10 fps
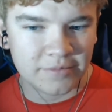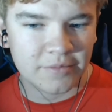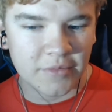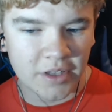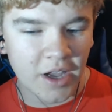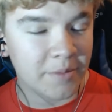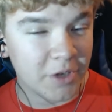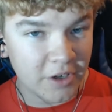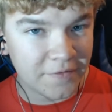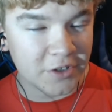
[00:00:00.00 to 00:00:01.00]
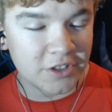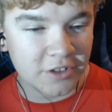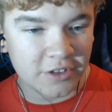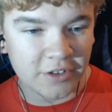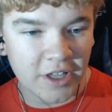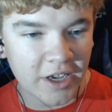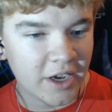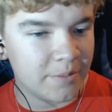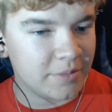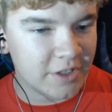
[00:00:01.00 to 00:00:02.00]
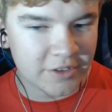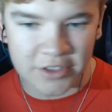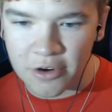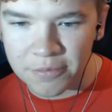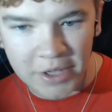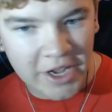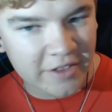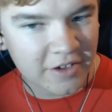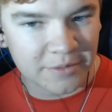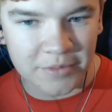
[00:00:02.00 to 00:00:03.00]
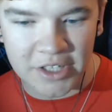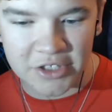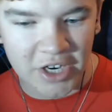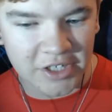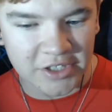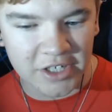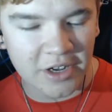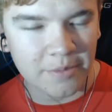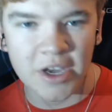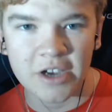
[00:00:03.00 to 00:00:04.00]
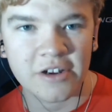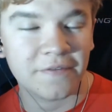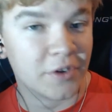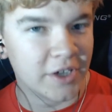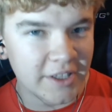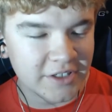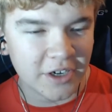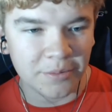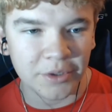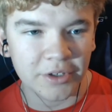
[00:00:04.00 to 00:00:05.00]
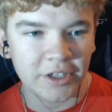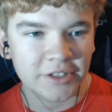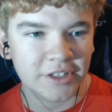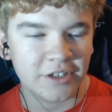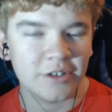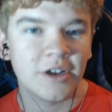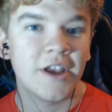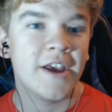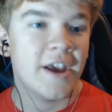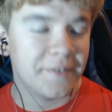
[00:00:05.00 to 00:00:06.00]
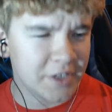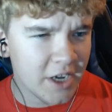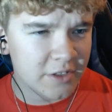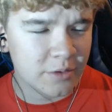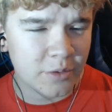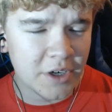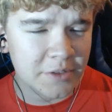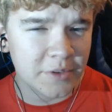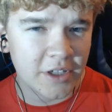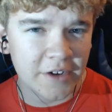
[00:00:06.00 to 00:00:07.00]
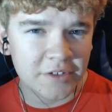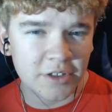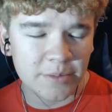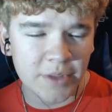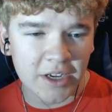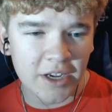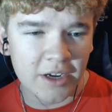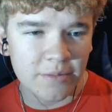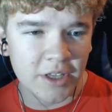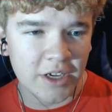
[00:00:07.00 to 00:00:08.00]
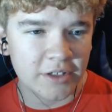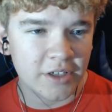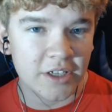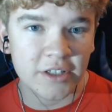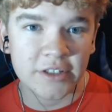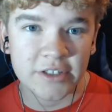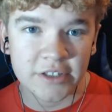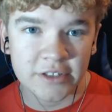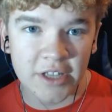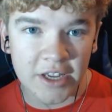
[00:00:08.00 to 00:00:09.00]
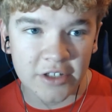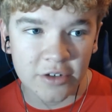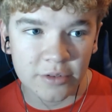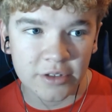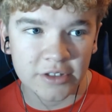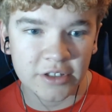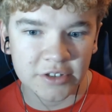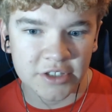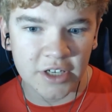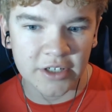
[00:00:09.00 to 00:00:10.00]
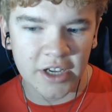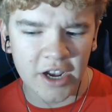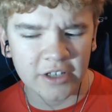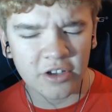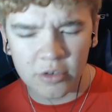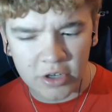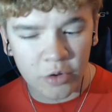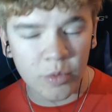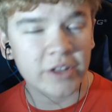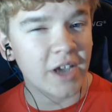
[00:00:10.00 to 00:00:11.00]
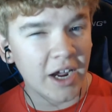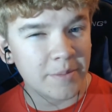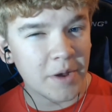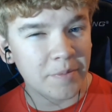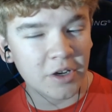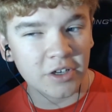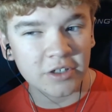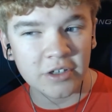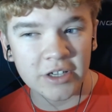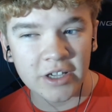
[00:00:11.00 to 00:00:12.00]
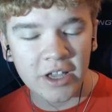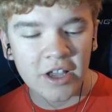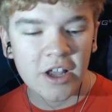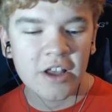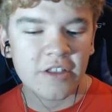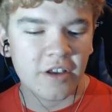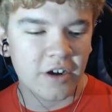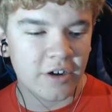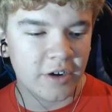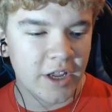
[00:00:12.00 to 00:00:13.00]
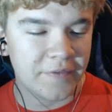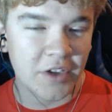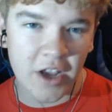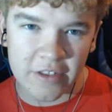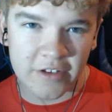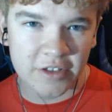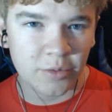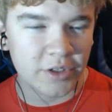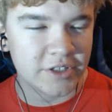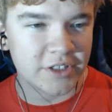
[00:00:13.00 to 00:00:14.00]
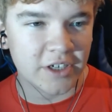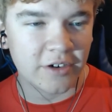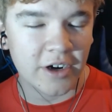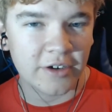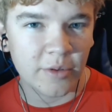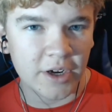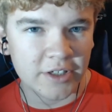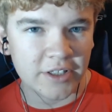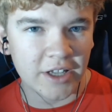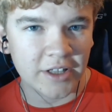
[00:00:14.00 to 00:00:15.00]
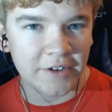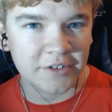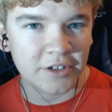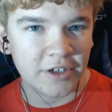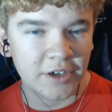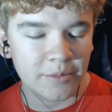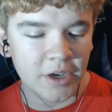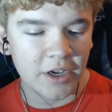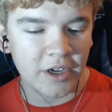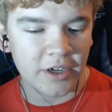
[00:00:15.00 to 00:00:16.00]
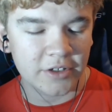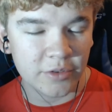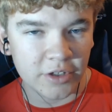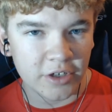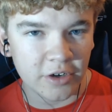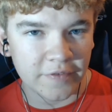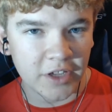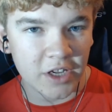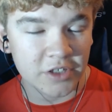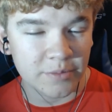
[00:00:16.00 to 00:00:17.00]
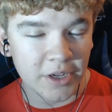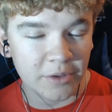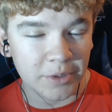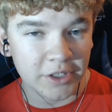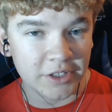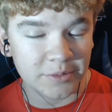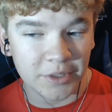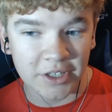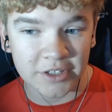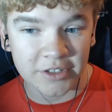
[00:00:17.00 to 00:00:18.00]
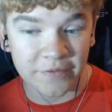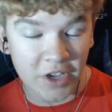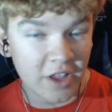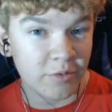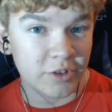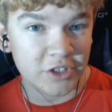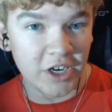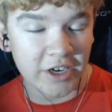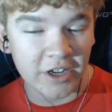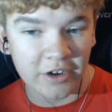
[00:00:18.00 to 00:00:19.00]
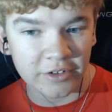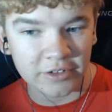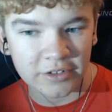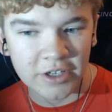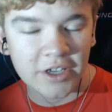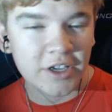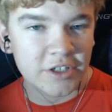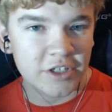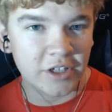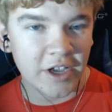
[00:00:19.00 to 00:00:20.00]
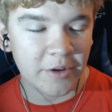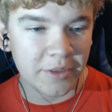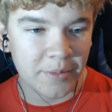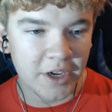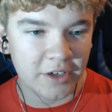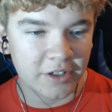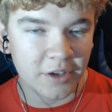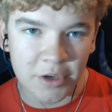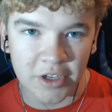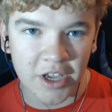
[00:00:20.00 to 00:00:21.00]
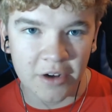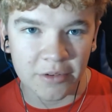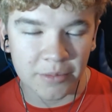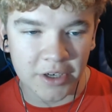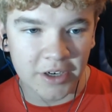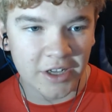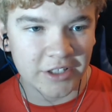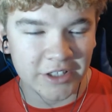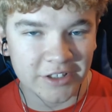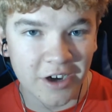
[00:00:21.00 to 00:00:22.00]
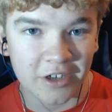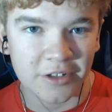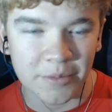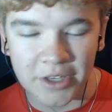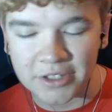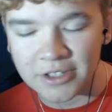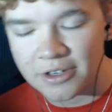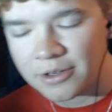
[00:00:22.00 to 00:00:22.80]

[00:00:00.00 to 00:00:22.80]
I, I'm going to for sure do that. I'm, there's no plans on me changing. I'm not going to forget to upload it. So, if you guys want to watch me live stream that game, then stay tuned until Sunday. I don't know what time I'm going to do it. So if you guys just want to stick around and watch that live stream, uh, do the notification bell, please, because if you guys want to check it out and chill out with me and communicate with me and actually talk to me. So,